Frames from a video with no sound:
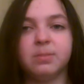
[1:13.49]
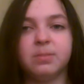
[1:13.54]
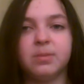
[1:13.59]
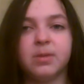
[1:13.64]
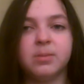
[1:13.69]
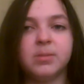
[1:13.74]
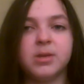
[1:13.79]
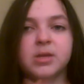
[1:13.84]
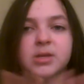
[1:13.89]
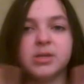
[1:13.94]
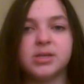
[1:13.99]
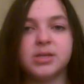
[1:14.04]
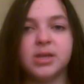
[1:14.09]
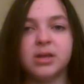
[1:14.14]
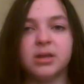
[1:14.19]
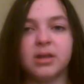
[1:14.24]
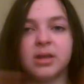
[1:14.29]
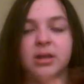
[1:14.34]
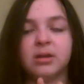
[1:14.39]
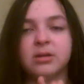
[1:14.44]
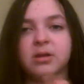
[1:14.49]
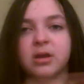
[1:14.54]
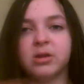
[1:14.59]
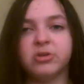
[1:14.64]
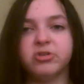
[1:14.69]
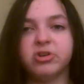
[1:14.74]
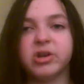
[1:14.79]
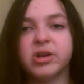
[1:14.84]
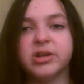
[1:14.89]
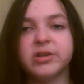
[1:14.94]
Let me just say that.
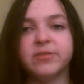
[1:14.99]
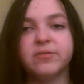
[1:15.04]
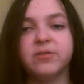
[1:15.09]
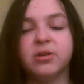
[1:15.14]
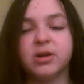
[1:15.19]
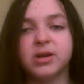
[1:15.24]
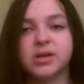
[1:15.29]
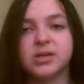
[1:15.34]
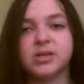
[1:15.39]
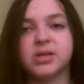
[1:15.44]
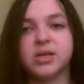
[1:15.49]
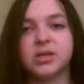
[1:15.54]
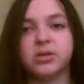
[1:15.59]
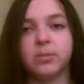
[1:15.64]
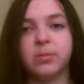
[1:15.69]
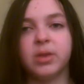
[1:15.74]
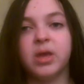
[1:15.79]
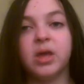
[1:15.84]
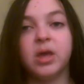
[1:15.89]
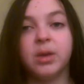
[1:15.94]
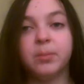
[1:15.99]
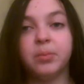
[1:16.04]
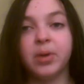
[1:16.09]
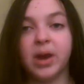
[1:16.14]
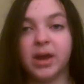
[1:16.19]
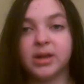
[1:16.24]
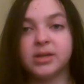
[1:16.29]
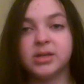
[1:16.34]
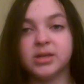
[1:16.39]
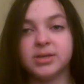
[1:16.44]
Constructive criticism.
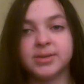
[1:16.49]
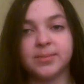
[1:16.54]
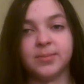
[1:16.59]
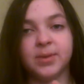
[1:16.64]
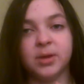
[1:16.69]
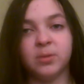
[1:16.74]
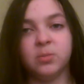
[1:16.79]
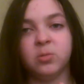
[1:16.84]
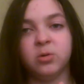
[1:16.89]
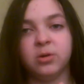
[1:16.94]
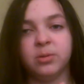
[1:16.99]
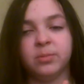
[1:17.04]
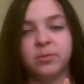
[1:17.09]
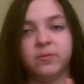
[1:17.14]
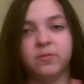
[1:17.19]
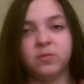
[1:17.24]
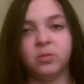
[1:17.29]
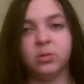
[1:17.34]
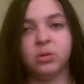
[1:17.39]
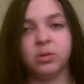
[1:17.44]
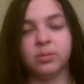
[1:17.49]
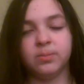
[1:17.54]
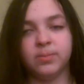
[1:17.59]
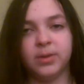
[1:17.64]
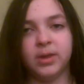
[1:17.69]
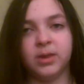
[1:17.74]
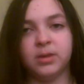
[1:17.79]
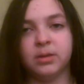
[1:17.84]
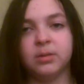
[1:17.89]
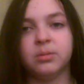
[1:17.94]
Practice a bit more before
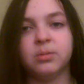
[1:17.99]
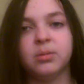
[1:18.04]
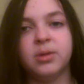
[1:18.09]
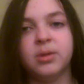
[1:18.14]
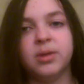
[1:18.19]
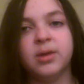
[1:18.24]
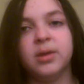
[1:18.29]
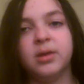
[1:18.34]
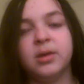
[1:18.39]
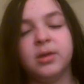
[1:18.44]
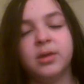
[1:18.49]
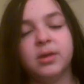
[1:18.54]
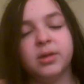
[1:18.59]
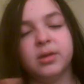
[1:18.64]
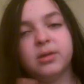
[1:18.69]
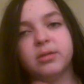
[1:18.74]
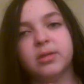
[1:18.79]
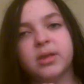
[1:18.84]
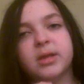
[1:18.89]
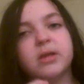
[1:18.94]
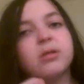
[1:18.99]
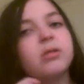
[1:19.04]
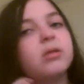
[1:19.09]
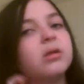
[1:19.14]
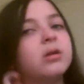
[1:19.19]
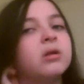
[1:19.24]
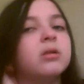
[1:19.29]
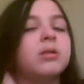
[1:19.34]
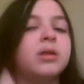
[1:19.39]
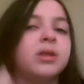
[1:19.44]
being like
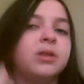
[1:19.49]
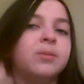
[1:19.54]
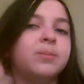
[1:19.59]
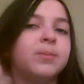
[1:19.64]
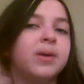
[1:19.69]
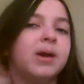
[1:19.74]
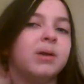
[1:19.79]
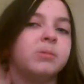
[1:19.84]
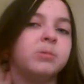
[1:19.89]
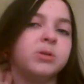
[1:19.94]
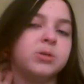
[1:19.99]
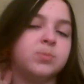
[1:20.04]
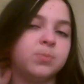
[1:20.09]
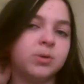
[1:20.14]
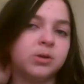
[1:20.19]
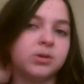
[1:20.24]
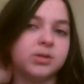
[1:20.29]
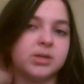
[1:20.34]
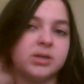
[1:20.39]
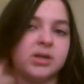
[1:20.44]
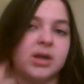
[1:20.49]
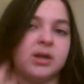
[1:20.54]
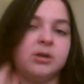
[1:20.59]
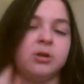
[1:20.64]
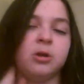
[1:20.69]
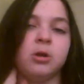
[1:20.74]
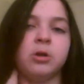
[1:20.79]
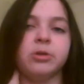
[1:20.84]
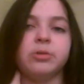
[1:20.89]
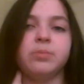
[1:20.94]
literally the proudest person on
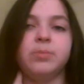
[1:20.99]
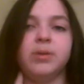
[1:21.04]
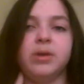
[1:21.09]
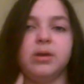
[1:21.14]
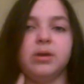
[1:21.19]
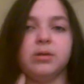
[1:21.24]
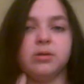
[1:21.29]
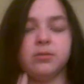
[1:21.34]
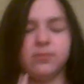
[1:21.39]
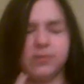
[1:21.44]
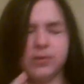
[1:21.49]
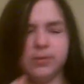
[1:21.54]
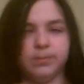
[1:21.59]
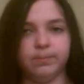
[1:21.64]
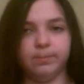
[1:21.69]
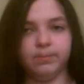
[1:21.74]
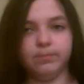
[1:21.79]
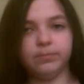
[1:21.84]
earth because of it.